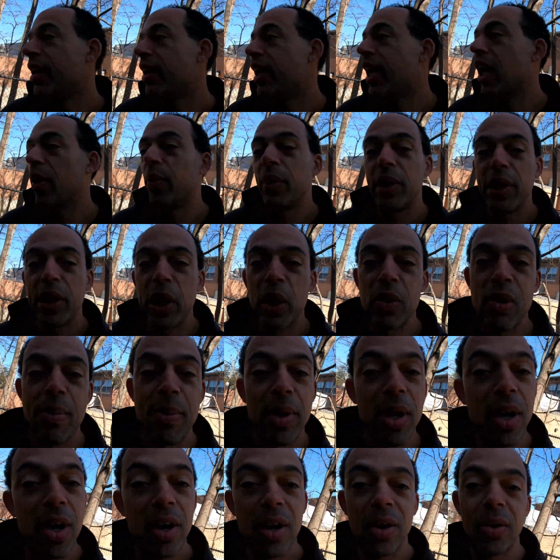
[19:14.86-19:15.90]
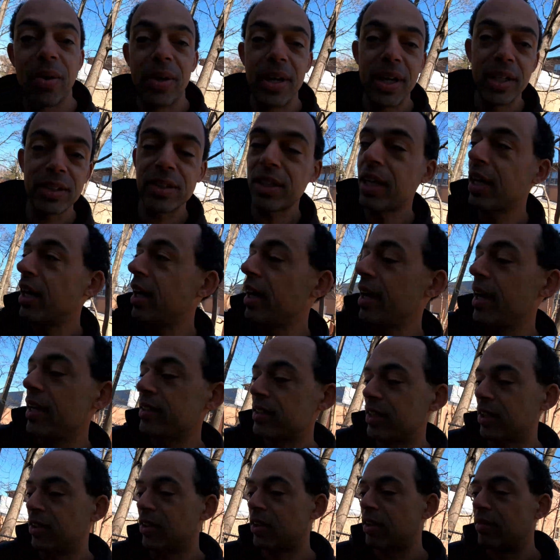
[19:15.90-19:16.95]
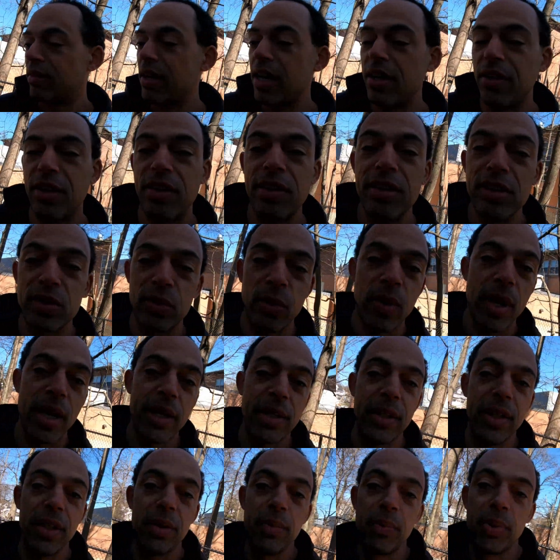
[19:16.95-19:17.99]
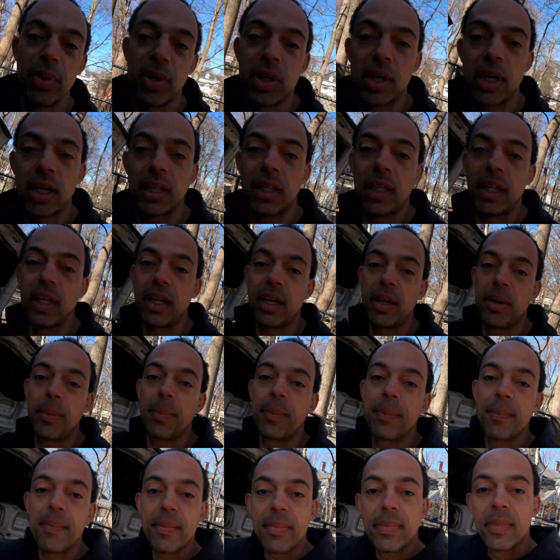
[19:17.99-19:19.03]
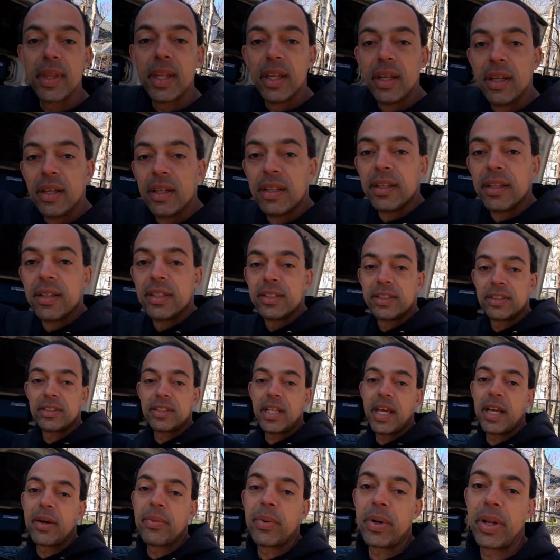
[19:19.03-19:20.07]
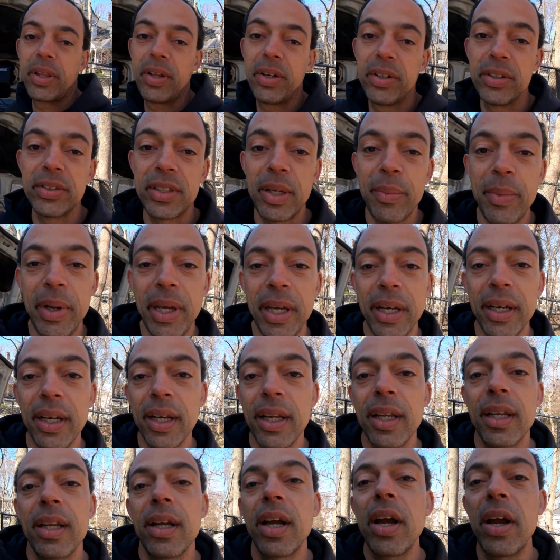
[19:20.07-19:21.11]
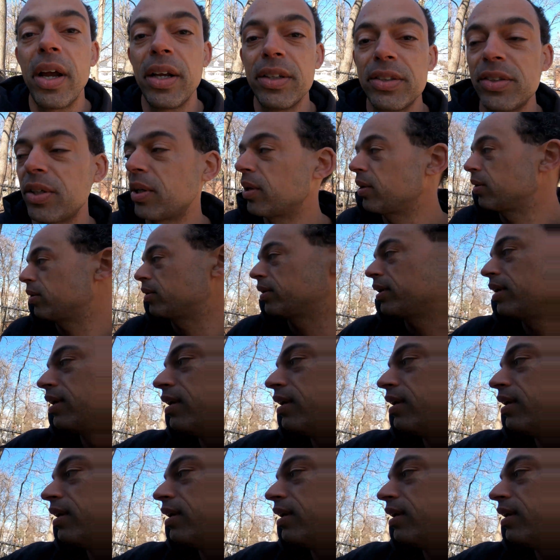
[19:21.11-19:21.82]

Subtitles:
and we can go rip it. Oh, here's as I look around, I did put on the this is like one of those. I mean, all right. So